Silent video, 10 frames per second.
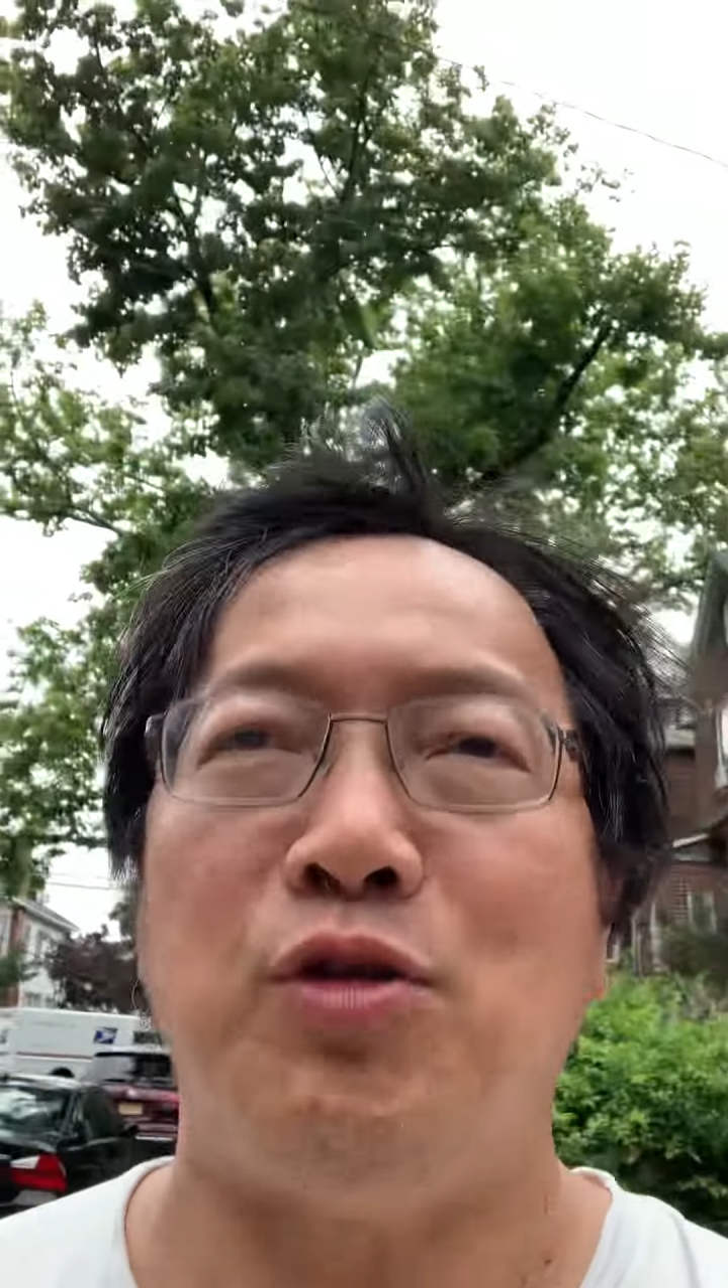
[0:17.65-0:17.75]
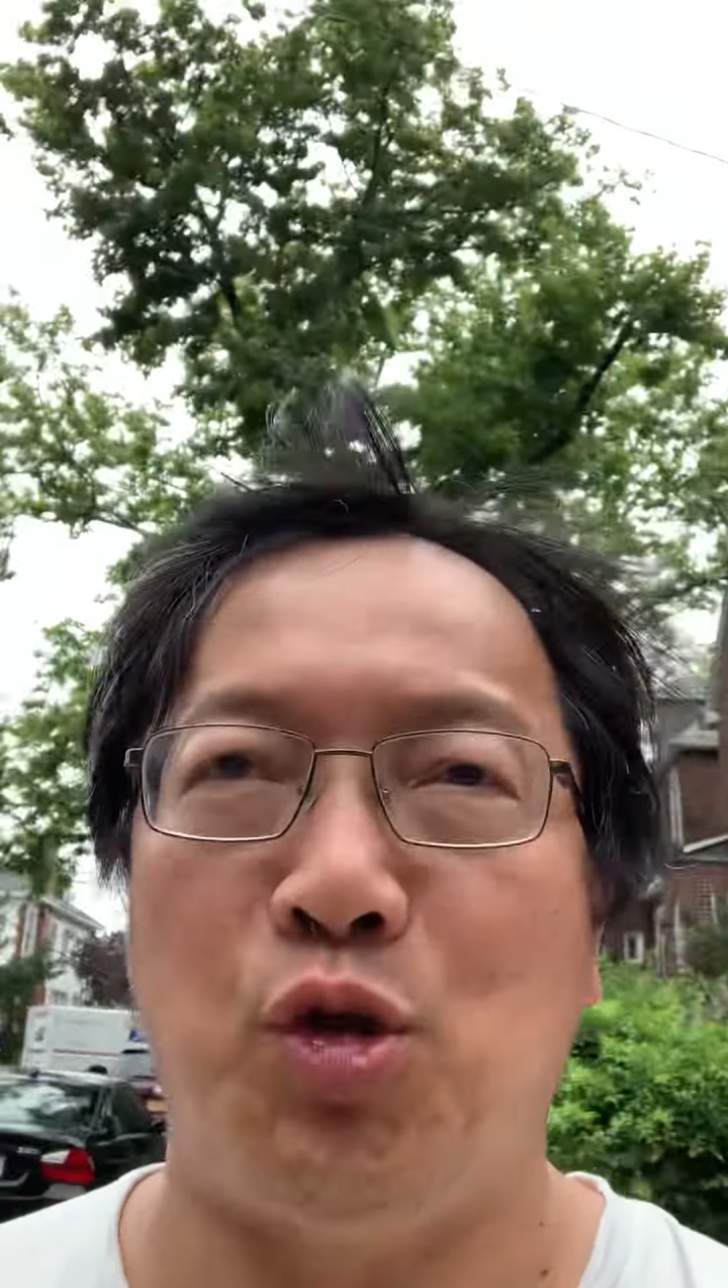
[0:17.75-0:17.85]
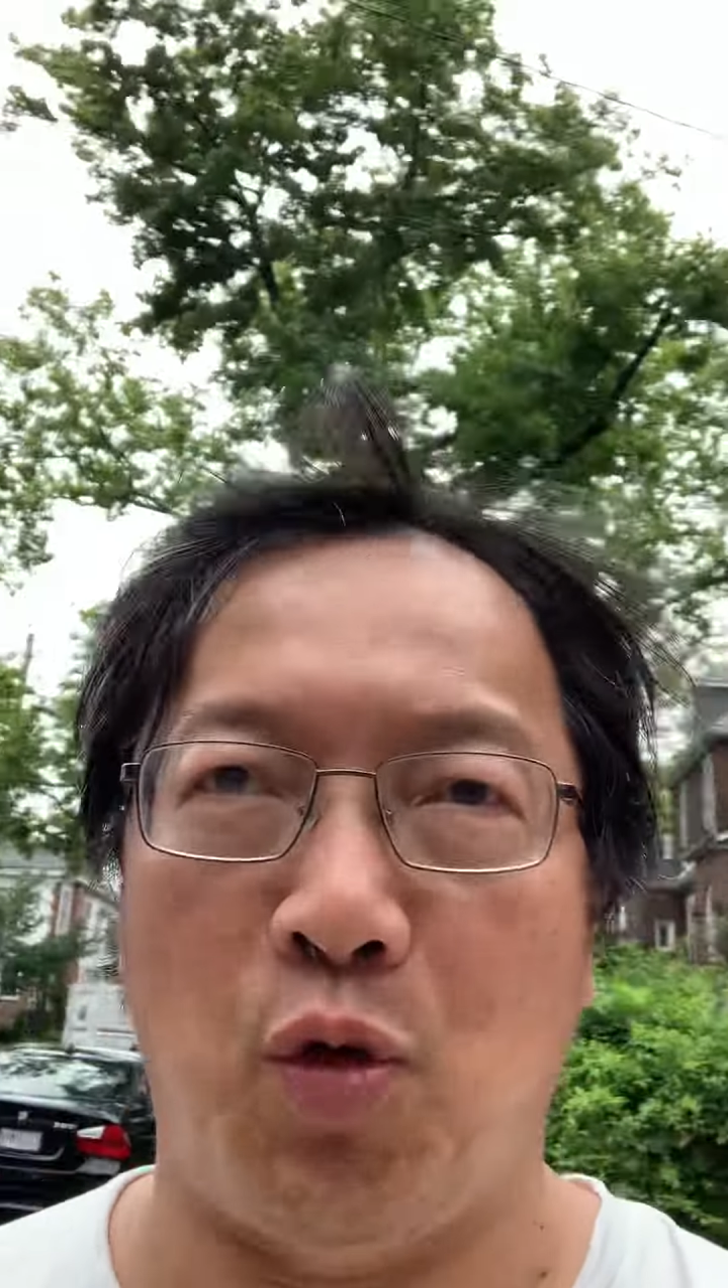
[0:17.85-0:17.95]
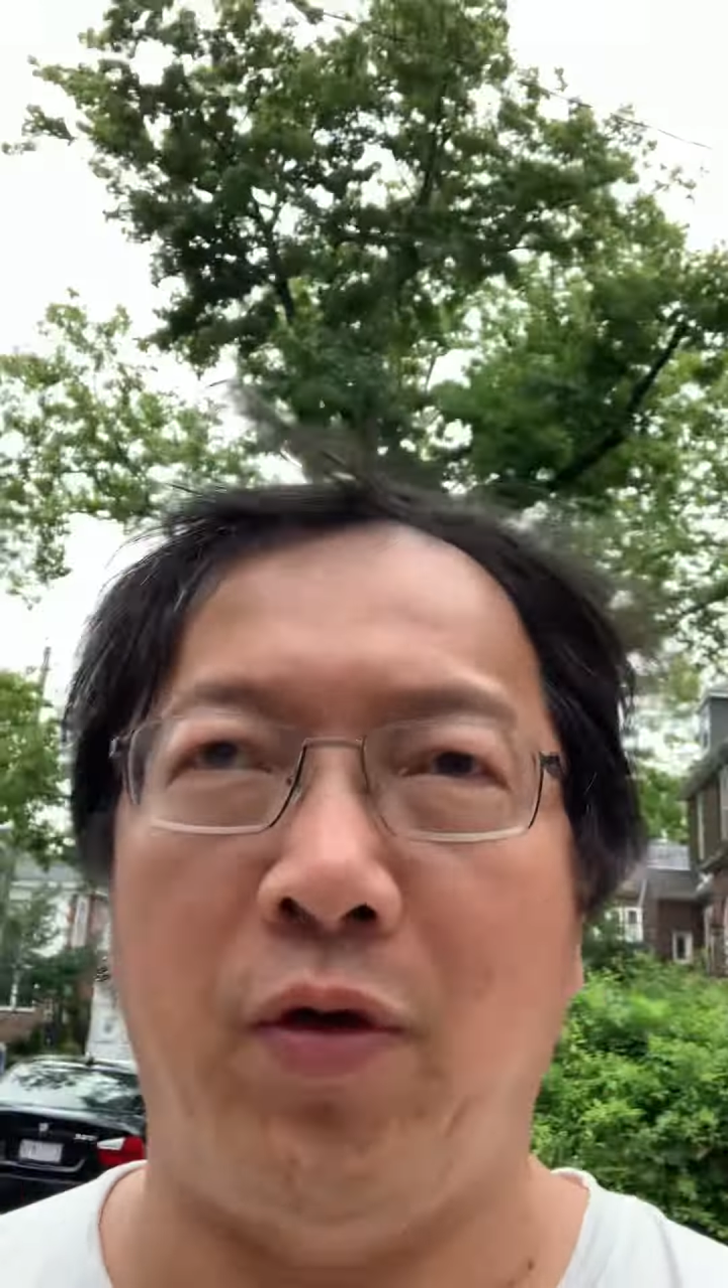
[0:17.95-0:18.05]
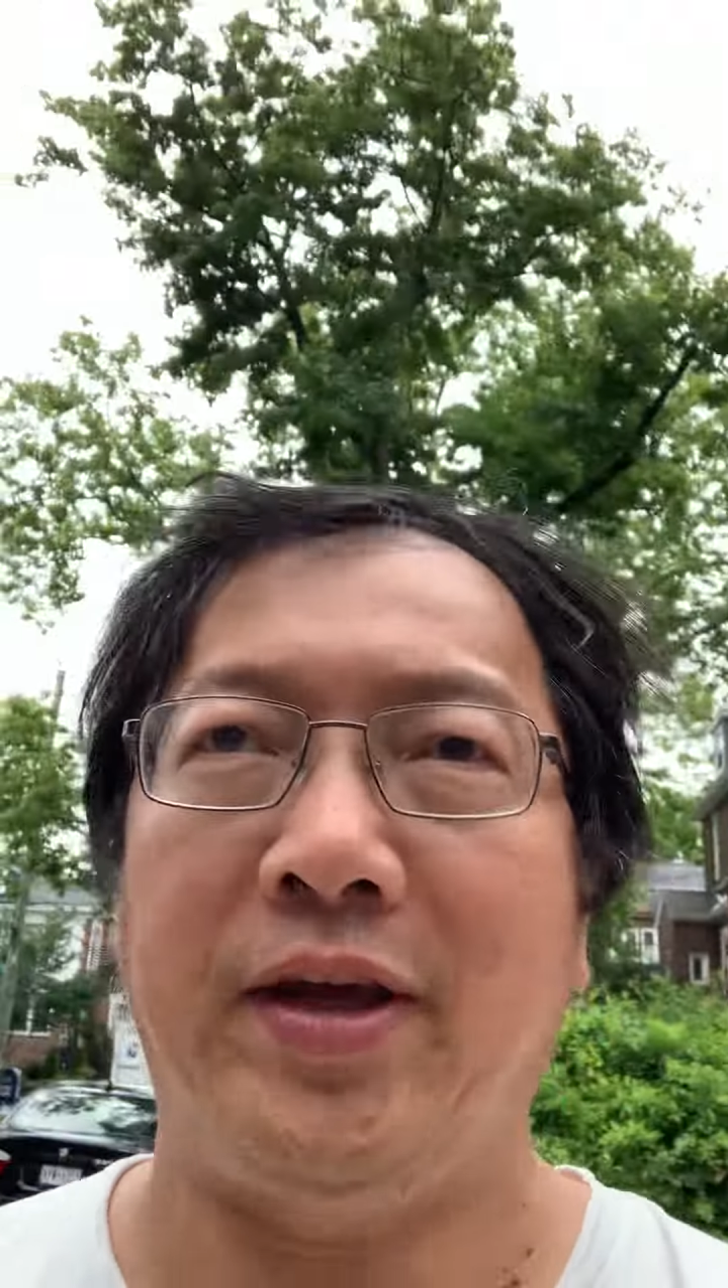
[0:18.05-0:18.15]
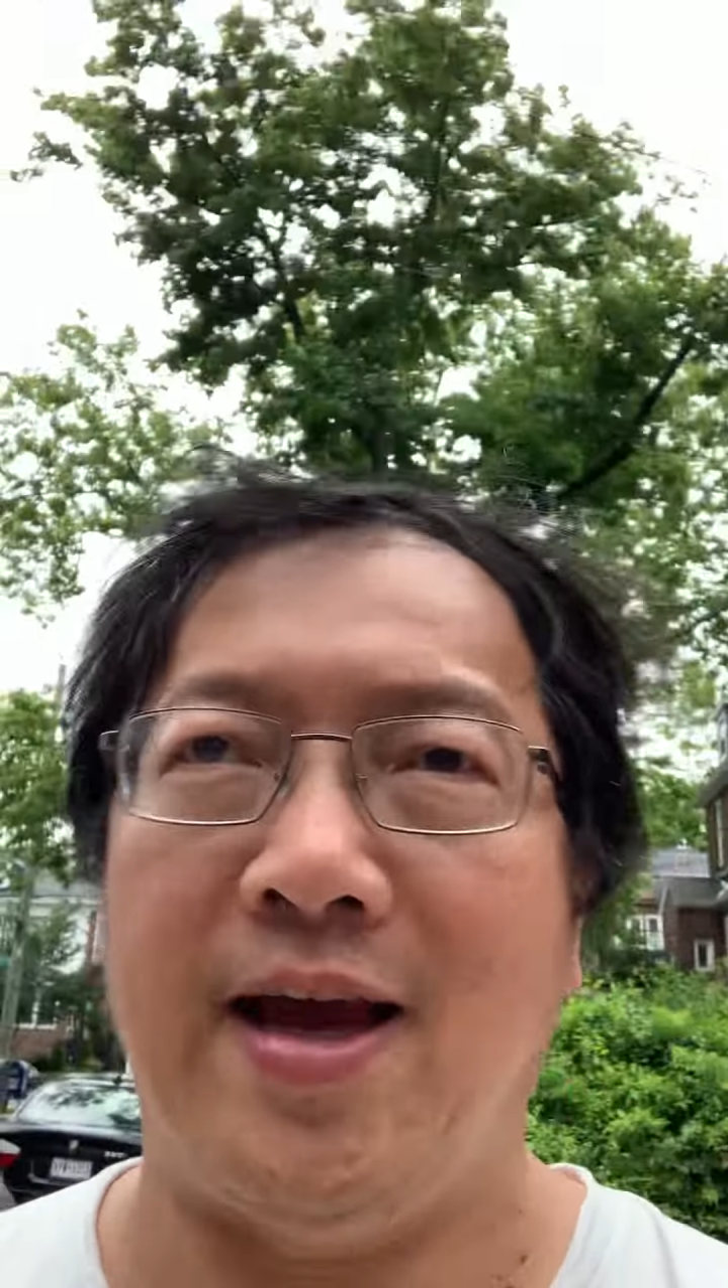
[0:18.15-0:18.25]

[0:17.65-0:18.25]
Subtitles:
enjoy